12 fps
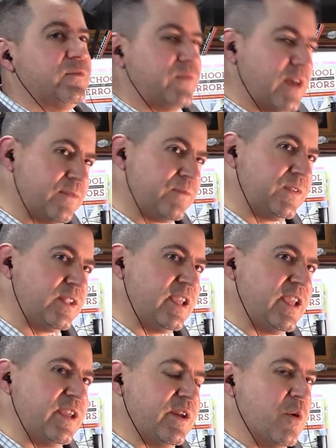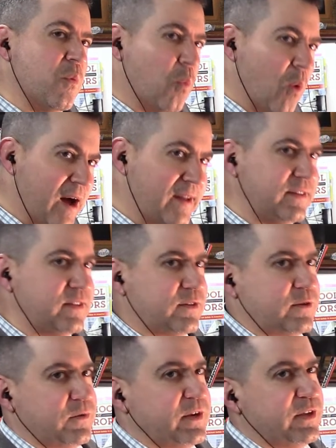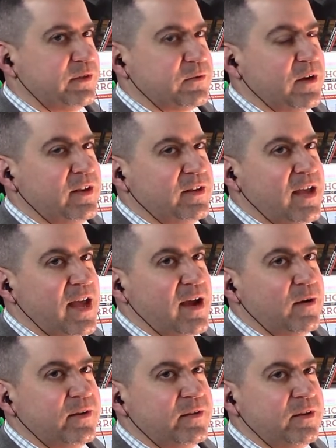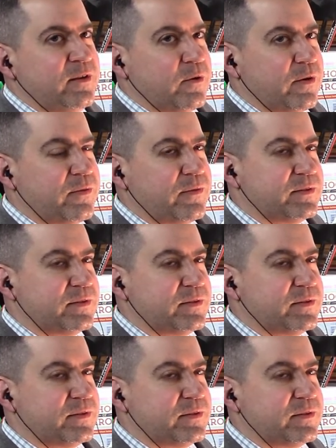51 degrees right now in the North